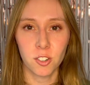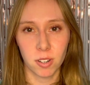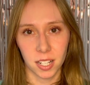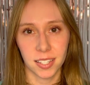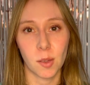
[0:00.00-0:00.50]

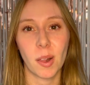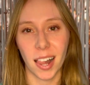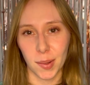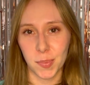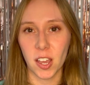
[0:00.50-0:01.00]
drills that will
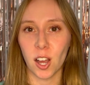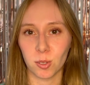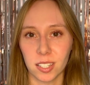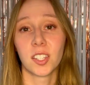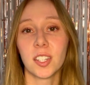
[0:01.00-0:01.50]
help you
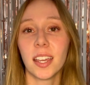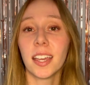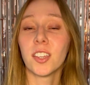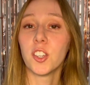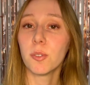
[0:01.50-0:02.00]
out. Today,